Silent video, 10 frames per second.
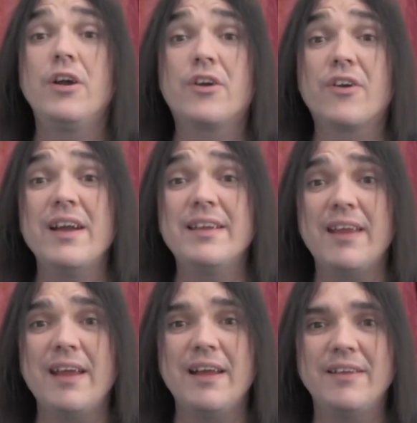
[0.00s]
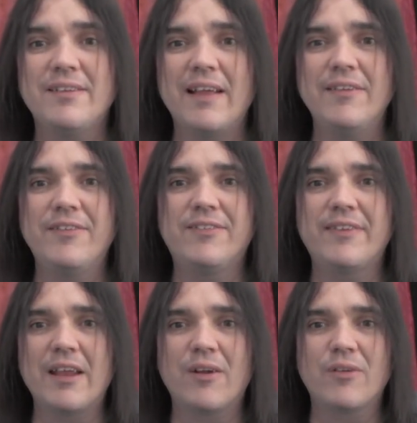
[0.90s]
Greetings,
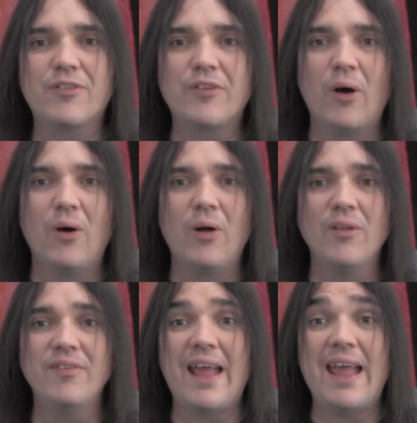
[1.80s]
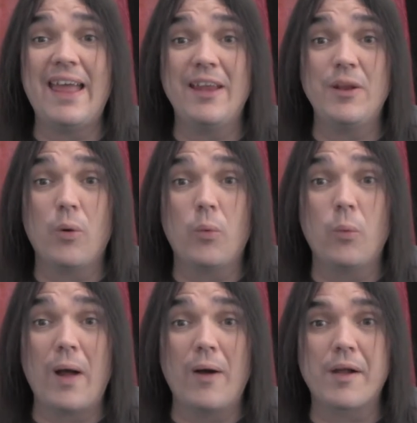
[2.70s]
unsettled souls, and
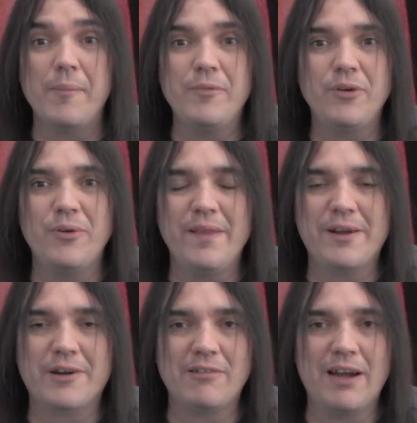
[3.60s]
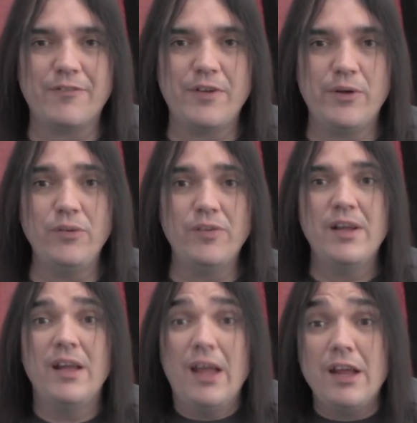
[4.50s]
welcome to The Correct Views.
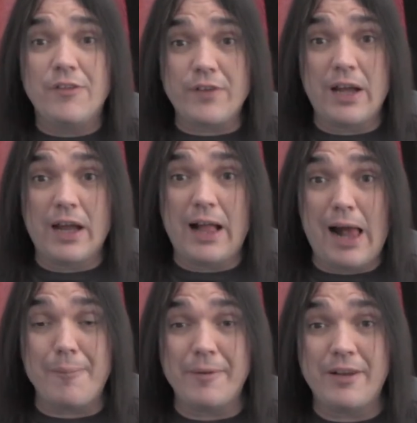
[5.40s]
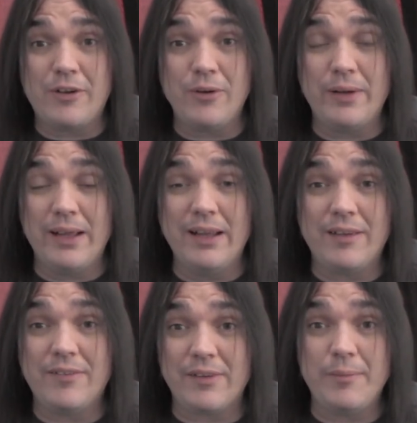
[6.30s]
If you happen to tune in
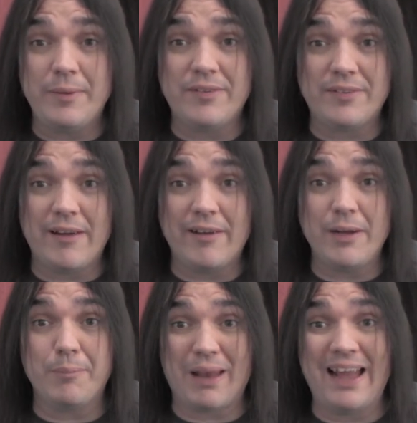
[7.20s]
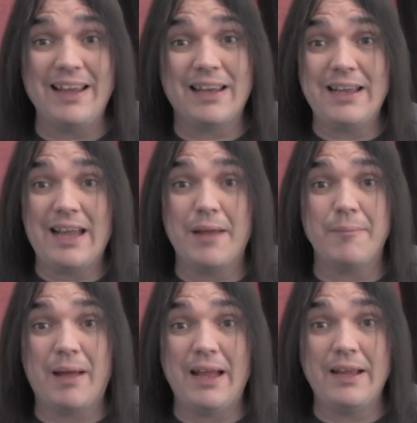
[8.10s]
and see me staring blindly
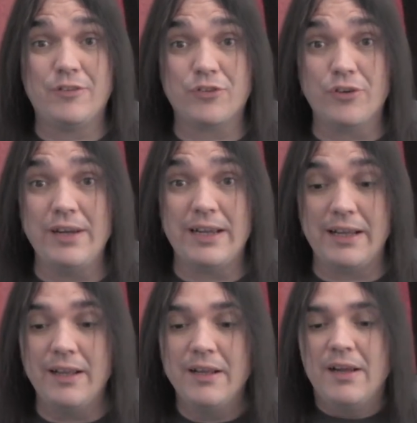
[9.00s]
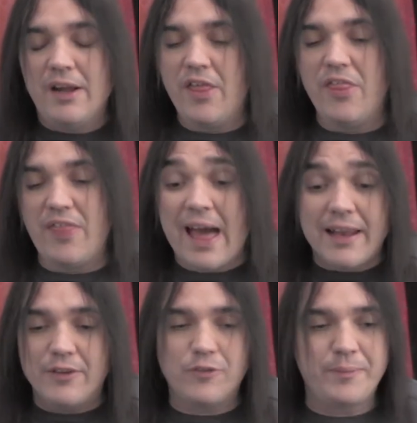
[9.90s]
at my screen,
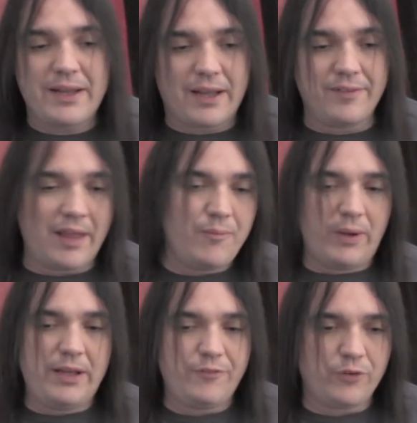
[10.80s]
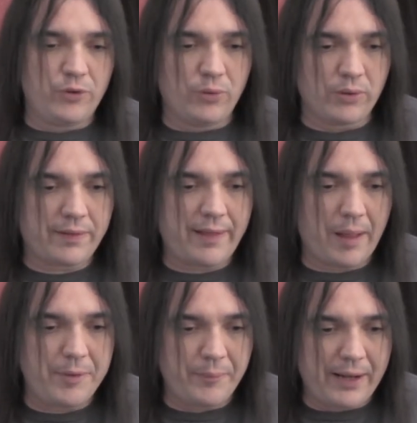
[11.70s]
that is because I'm waiting for Google to
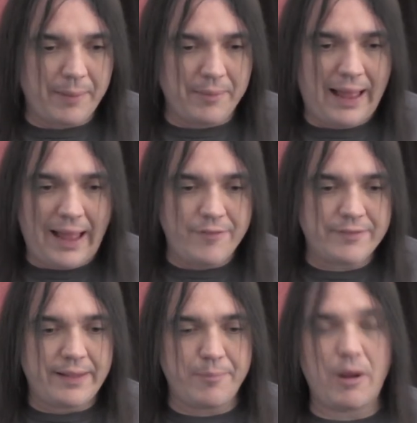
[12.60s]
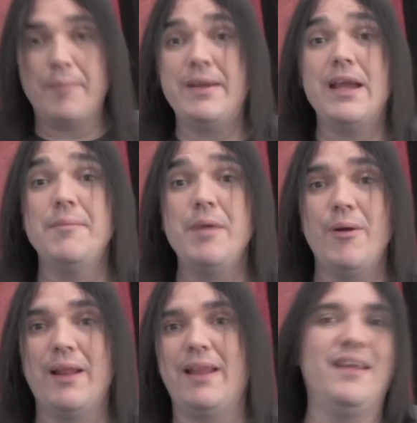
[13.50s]
tell me when I'm live, and they brought me in
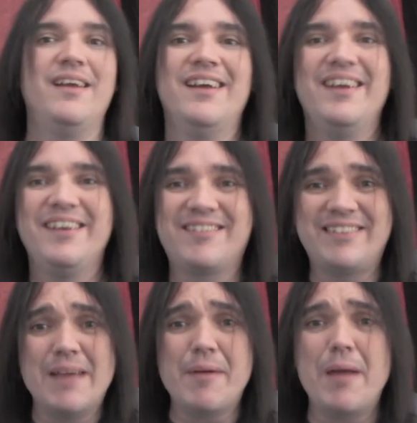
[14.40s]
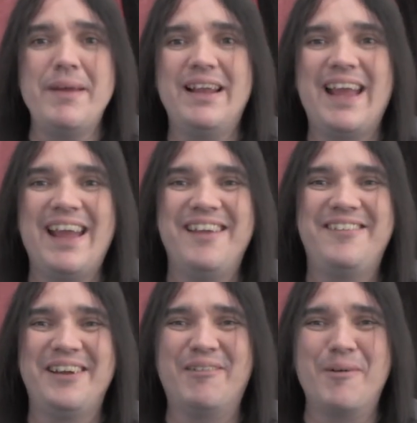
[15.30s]
muted. Sam IB to
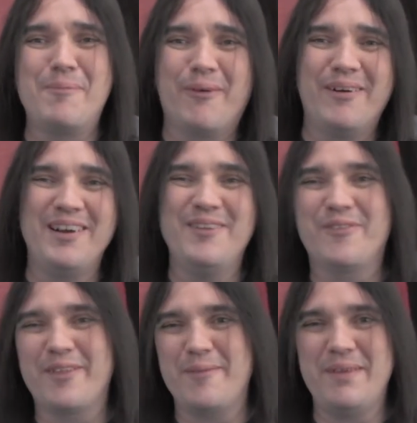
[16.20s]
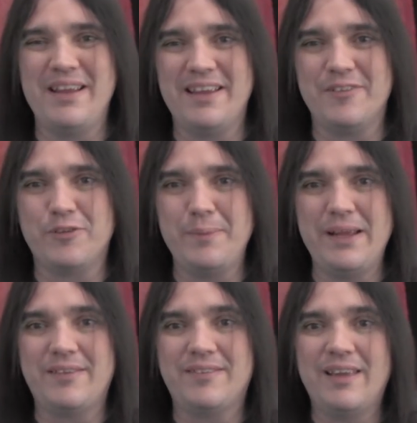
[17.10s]
Ganji reporting for The Media
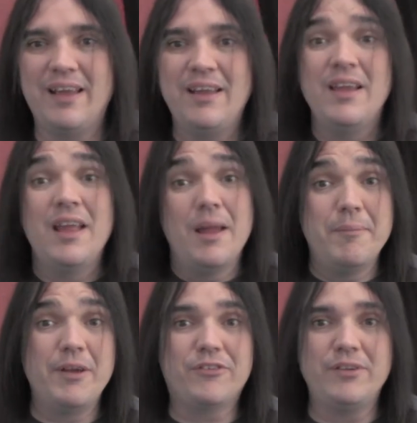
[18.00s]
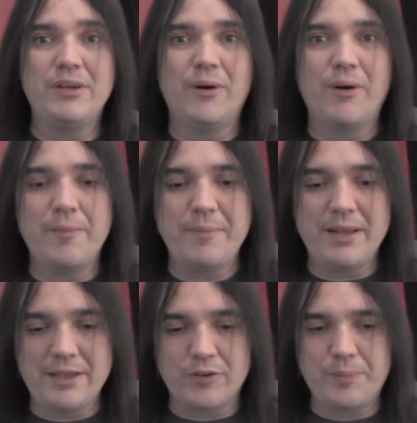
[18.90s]
Speaks. Make sure you go to
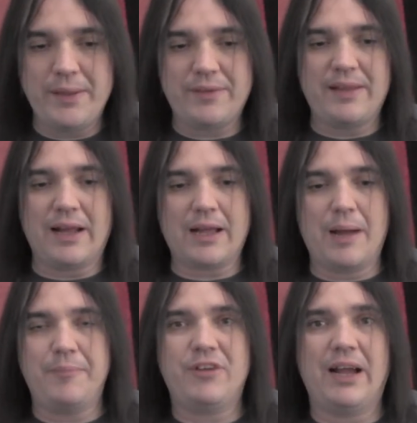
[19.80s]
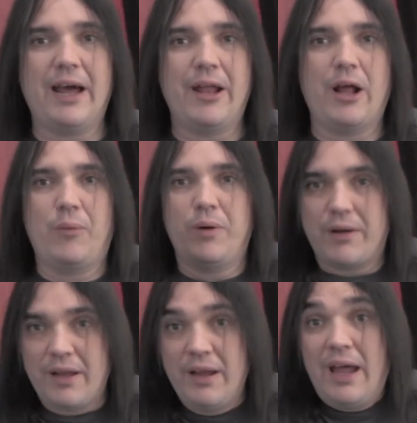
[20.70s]
themediaspeaks.com, check out our
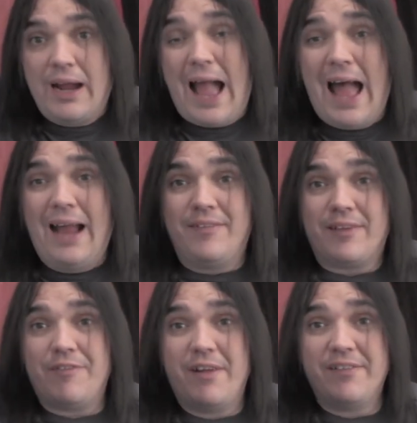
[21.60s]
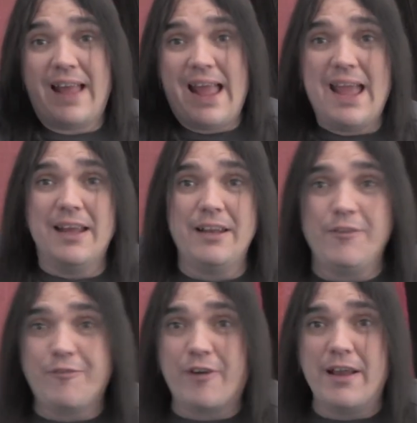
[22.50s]
work. Guys, if there's a hand
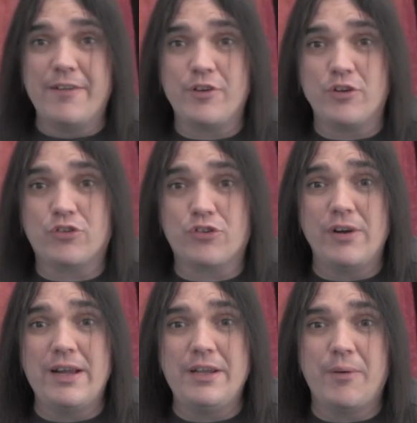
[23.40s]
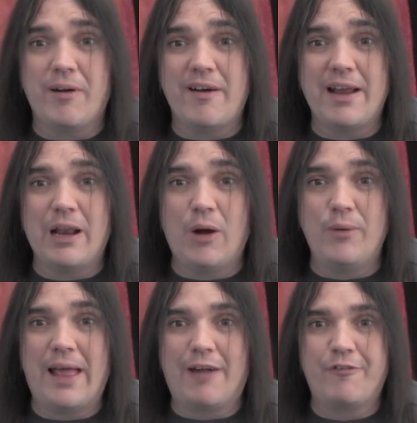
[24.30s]
in front of your screen, you are on low
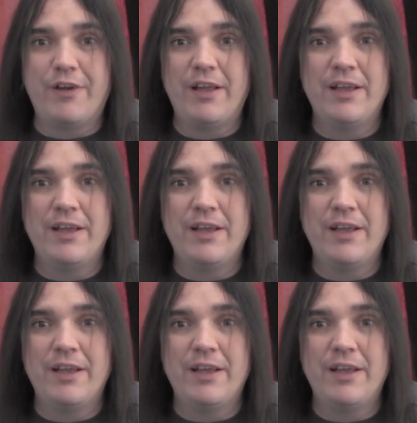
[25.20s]
def.